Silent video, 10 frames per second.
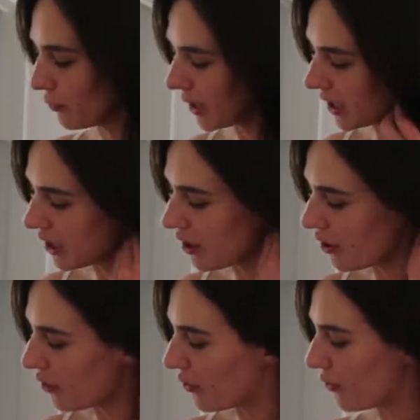
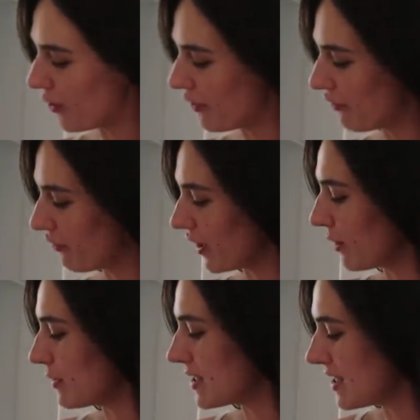radio
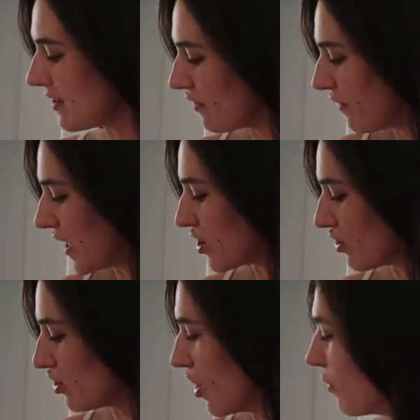frequency
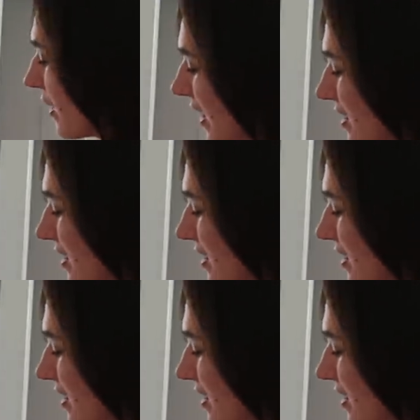facial toning